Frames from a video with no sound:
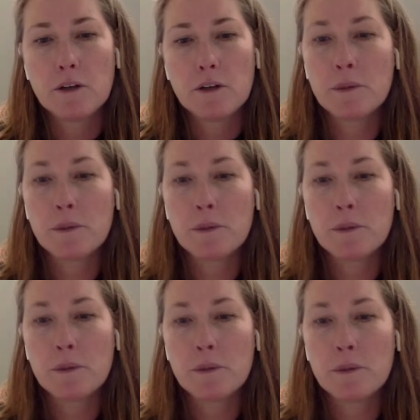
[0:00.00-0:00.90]
You're
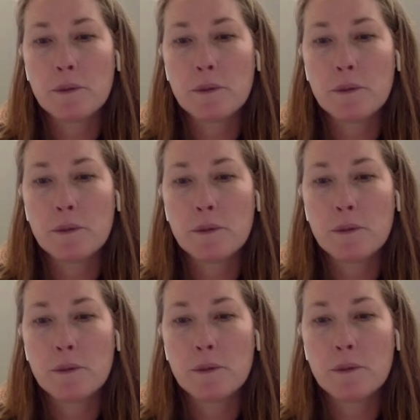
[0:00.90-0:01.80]

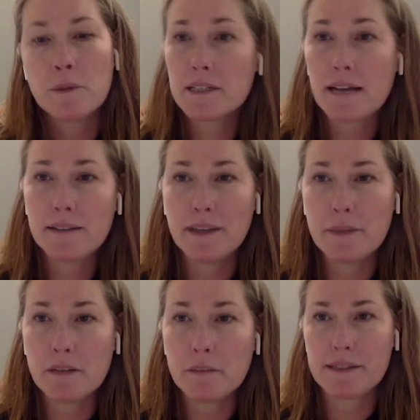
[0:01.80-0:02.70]
producing
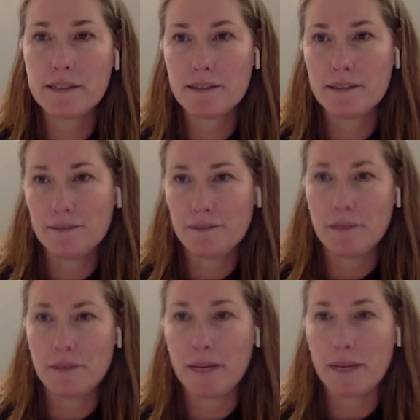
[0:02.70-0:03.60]
exactly the amount of milk
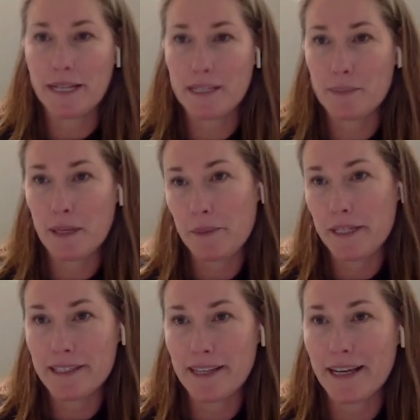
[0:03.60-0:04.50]
that your babies,
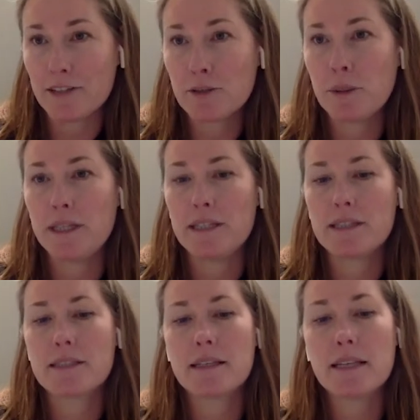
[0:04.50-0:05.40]
in my case,
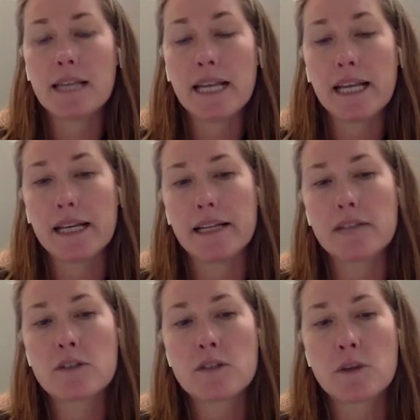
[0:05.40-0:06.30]
babies, I had twins,
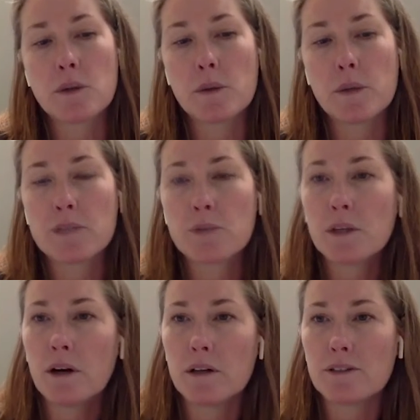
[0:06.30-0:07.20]
need. And so it's
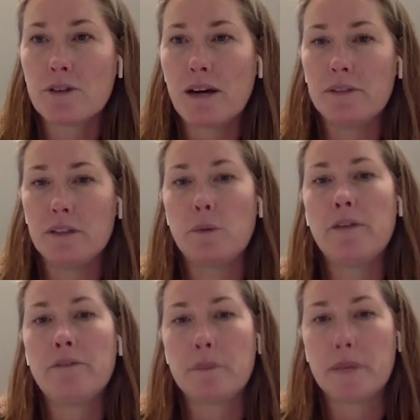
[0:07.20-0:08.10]
really hard to travel
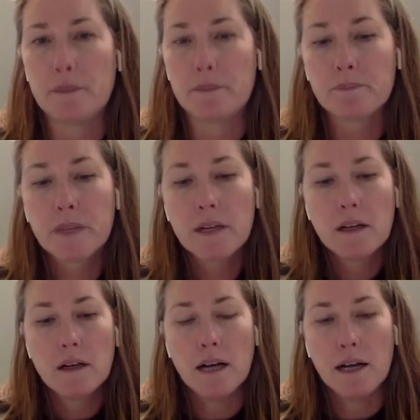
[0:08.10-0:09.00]
away from
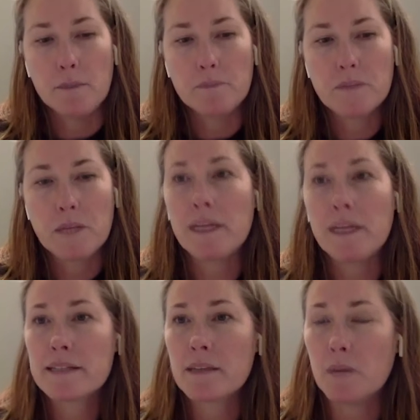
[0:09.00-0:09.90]
them. It means that
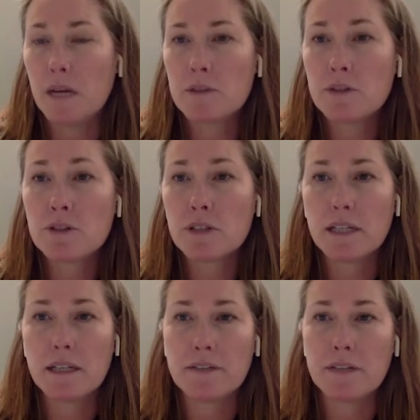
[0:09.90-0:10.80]
moms usually, if
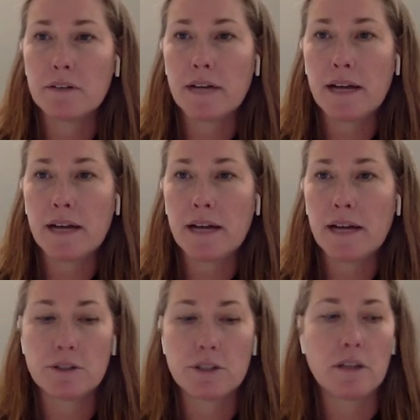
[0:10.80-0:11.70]
they don't have a
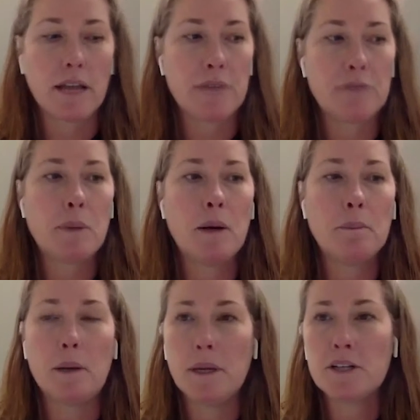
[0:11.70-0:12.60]
solution, they have to pump a
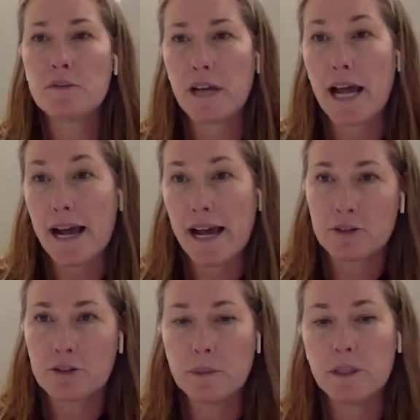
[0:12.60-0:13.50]
bunch of
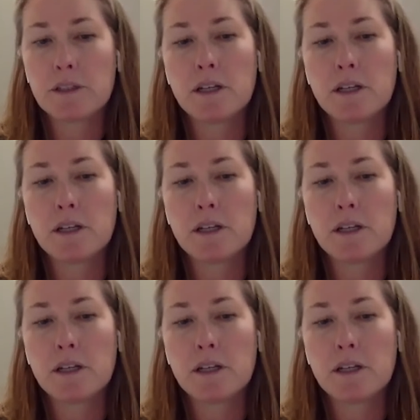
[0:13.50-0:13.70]
extra milk